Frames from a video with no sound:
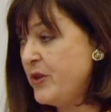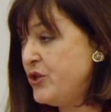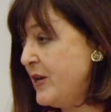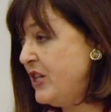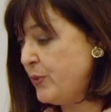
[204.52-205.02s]
the
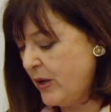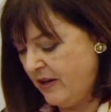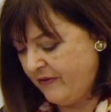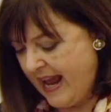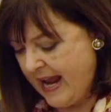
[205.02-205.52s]

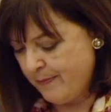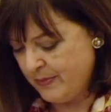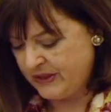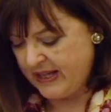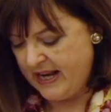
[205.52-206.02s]
2012
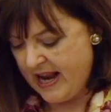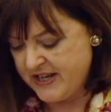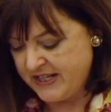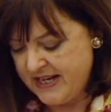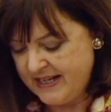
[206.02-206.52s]
Games in
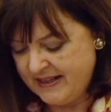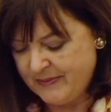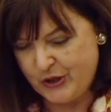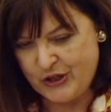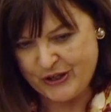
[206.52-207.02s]
London,
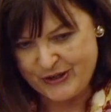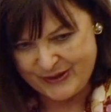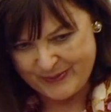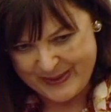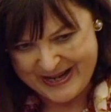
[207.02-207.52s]
which had
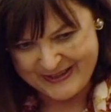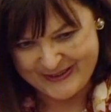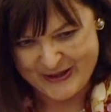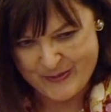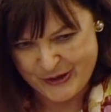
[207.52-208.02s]
been
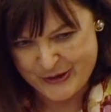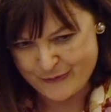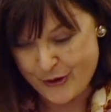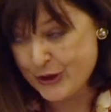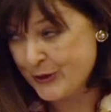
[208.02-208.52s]
so much
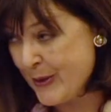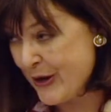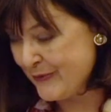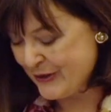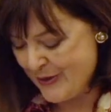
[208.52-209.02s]
of Roger's
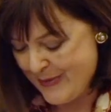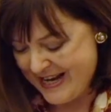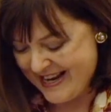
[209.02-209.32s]
part for so many